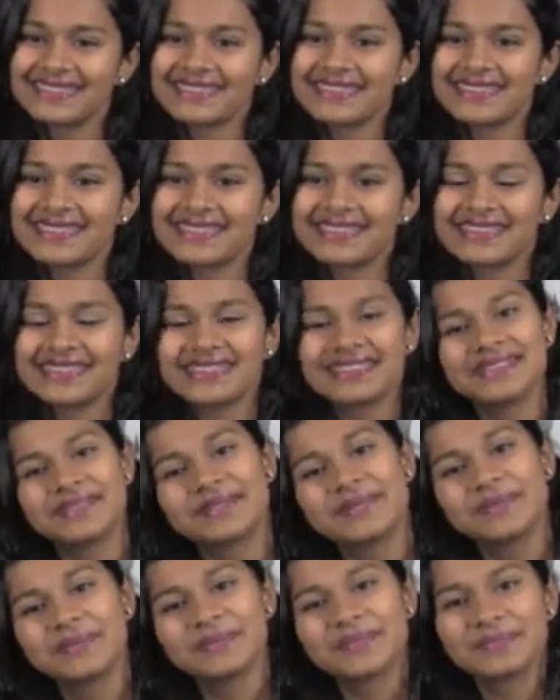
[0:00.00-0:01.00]

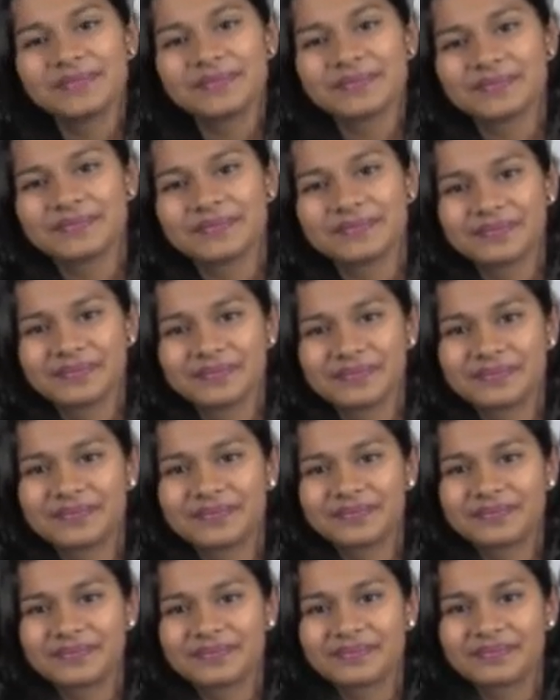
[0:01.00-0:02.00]

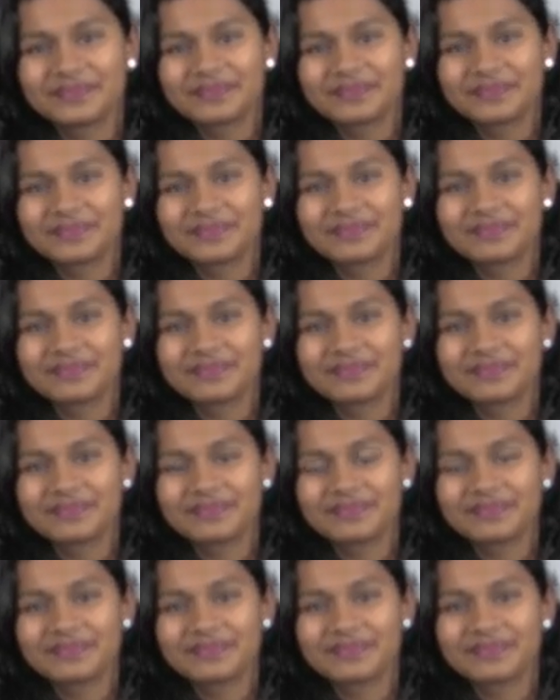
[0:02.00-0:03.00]

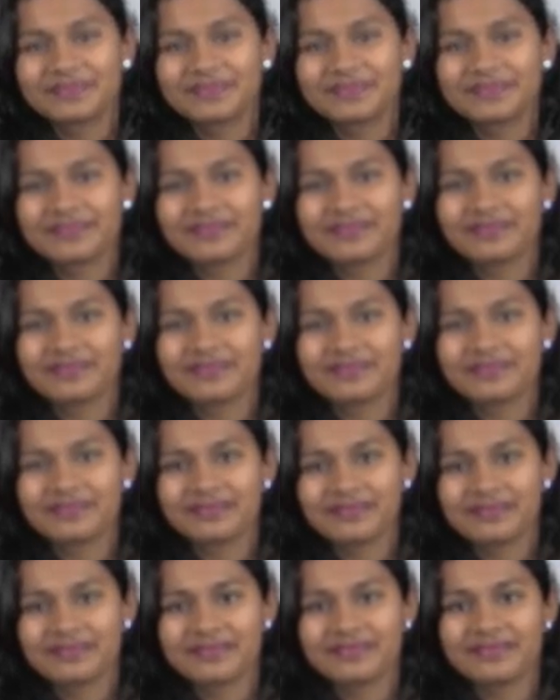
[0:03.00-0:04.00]

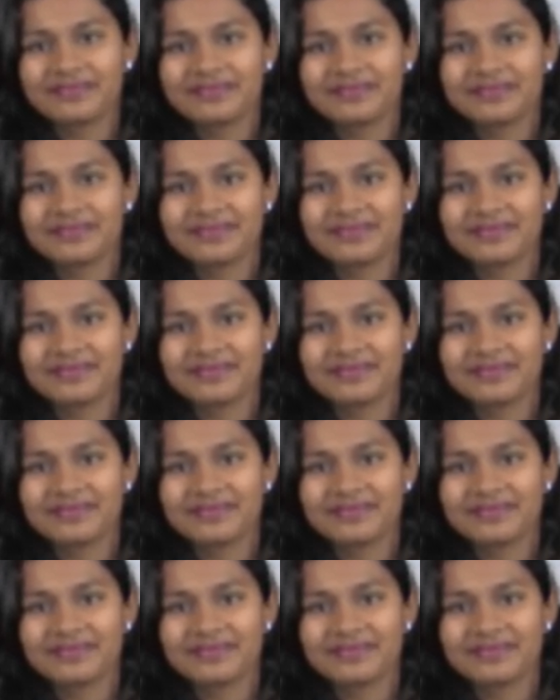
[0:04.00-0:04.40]
[no speech]